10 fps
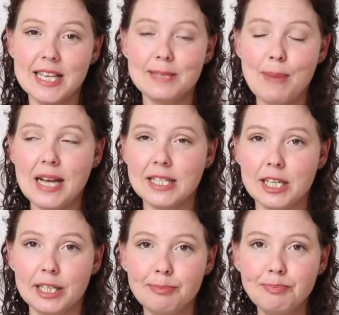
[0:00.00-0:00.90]
this
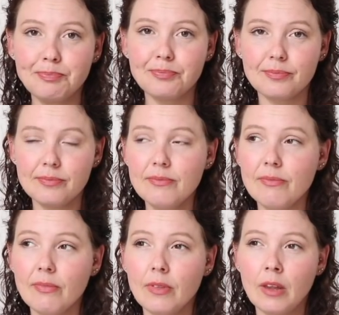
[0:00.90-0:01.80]
pattern
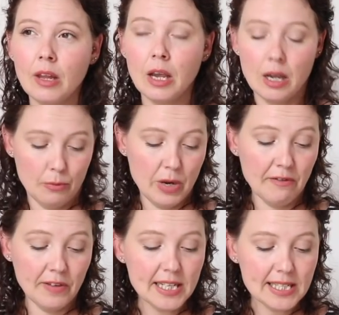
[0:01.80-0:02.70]
when
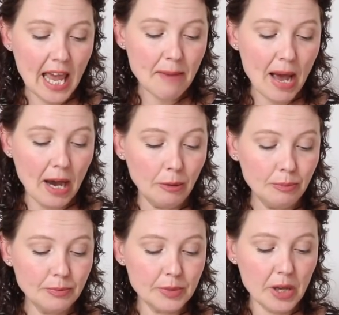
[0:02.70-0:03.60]
it first came
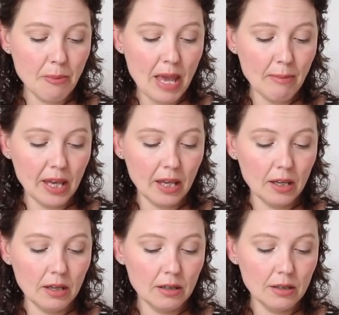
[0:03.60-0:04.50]
out. So
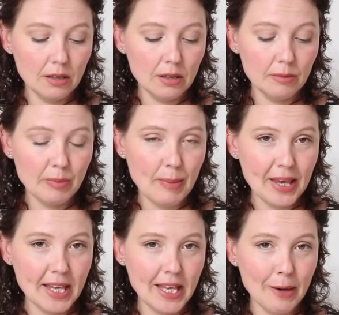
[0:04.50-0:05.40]
maybe a
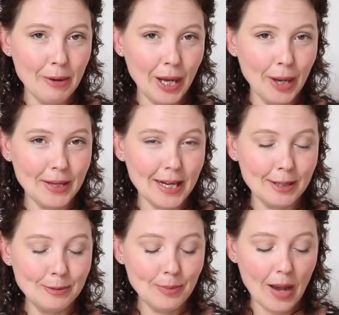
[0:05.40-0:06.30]
year ago
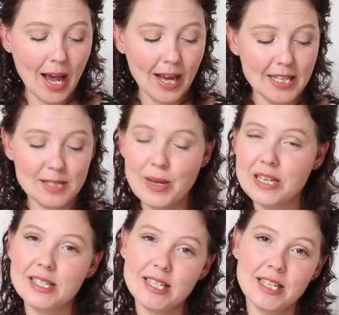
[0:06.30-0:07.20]
now, and it's
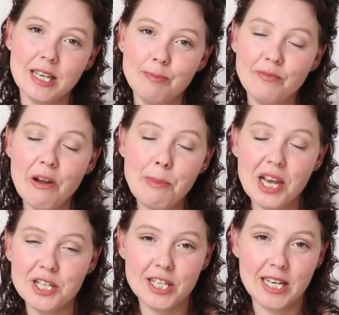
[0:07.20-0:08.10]
been sitting very
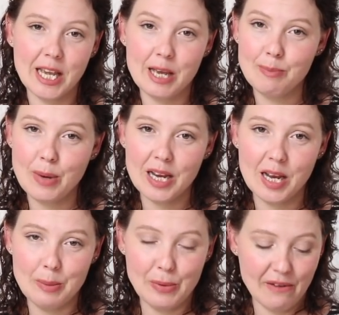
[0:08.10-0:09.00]
patiently in my
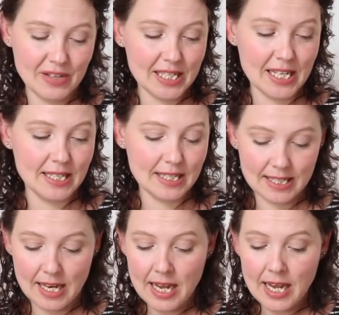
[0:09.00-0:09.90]
library ever
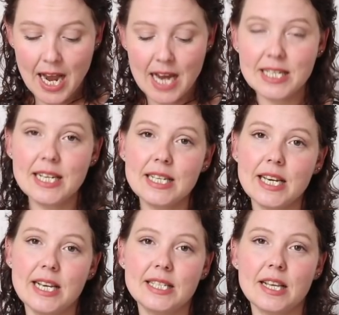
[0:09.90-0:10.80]
since, and
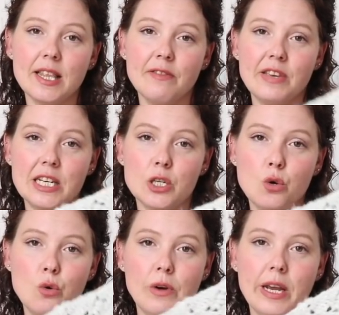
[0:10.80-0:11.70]
it is the
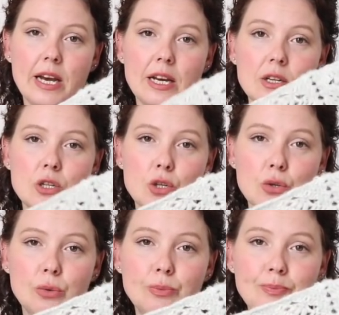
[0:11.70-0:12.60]
Victoria
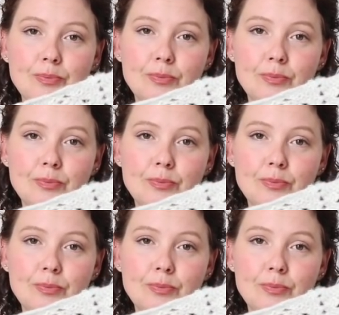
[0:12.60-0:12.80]
shawl.